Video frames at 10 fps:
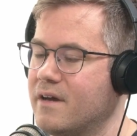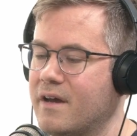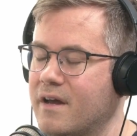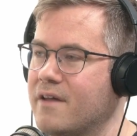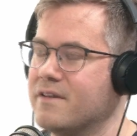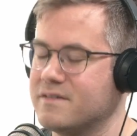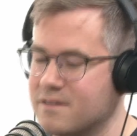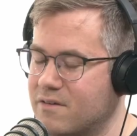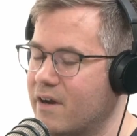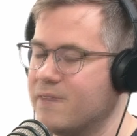I, I, think it's
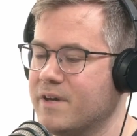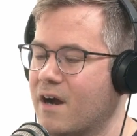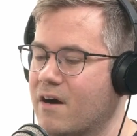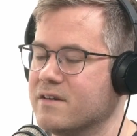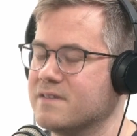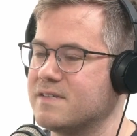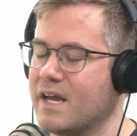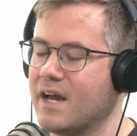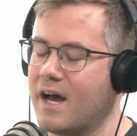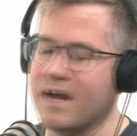incredibly hard to hmm.
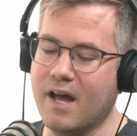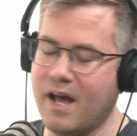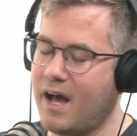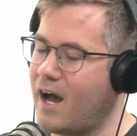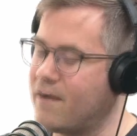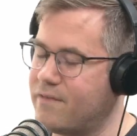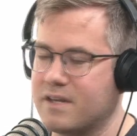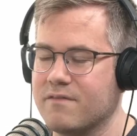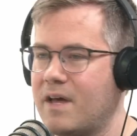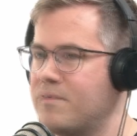say i i
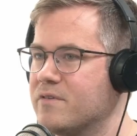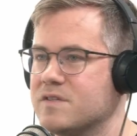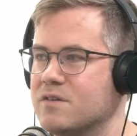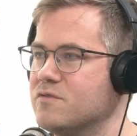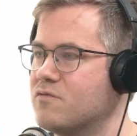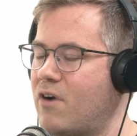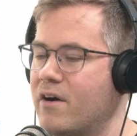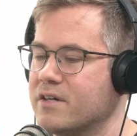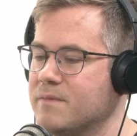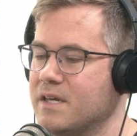forgive that person who's
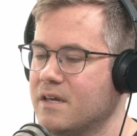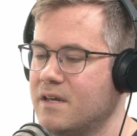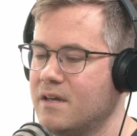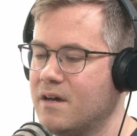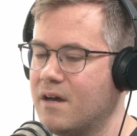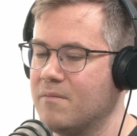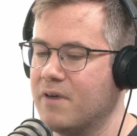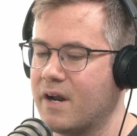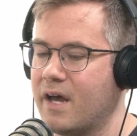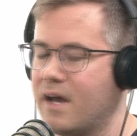wronged me uh,
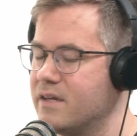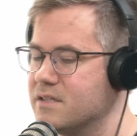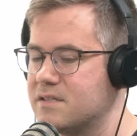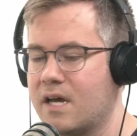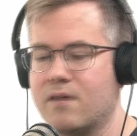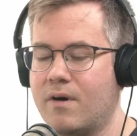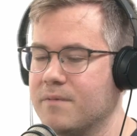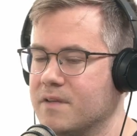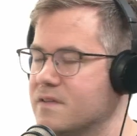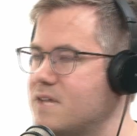but I, I, just i don't
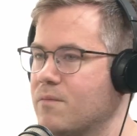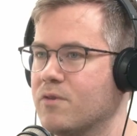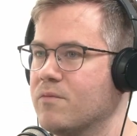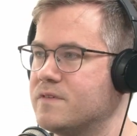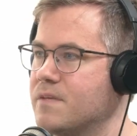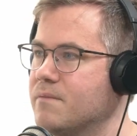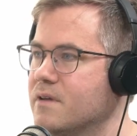want to be in the same room as them